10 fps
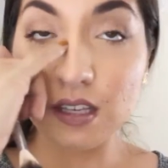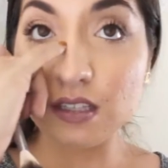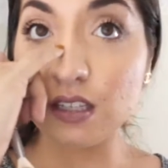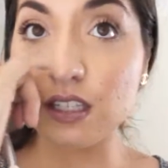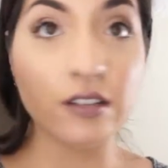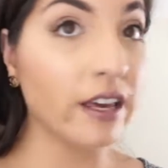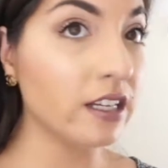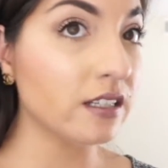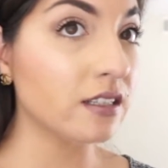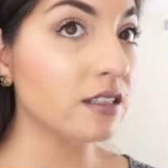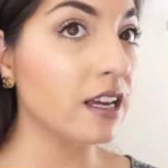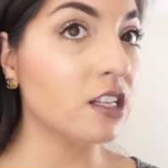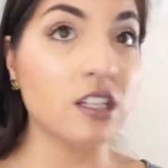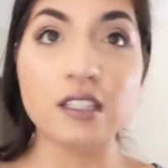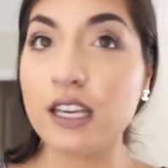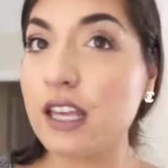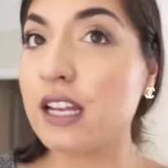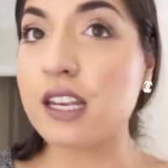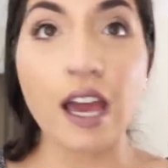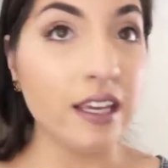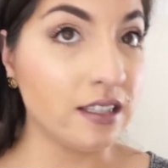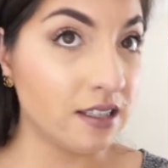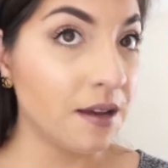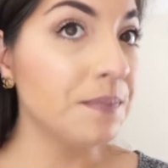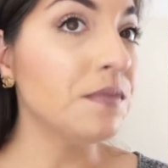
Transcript: So do you like just, it's just like a nice,